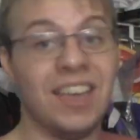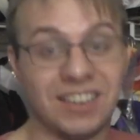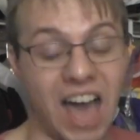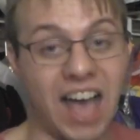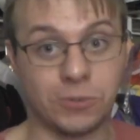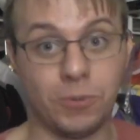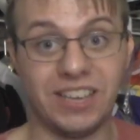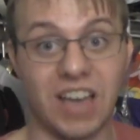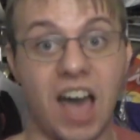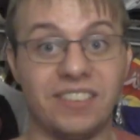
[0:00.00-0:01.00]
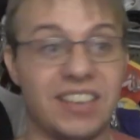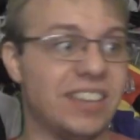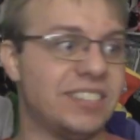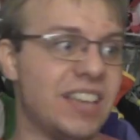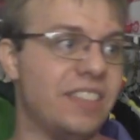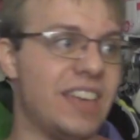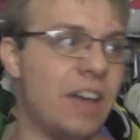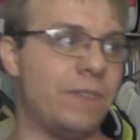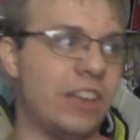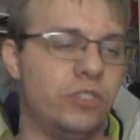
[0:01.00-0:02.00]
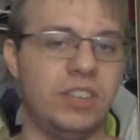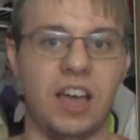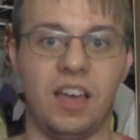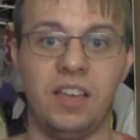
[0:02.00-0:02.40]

cosplay contest that I've actually